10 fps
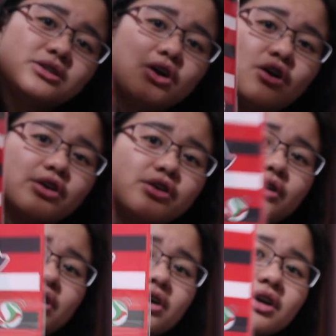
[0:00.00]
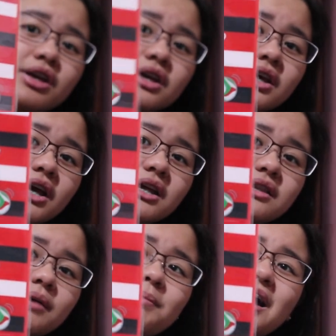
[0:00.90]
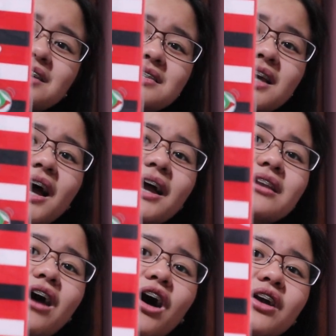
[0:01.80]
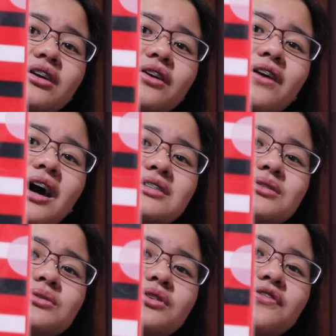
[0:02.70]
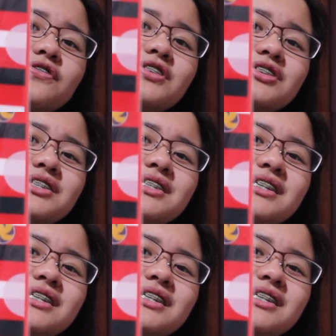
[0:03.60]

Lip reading: Tokyo. And the back side are the Karasuno first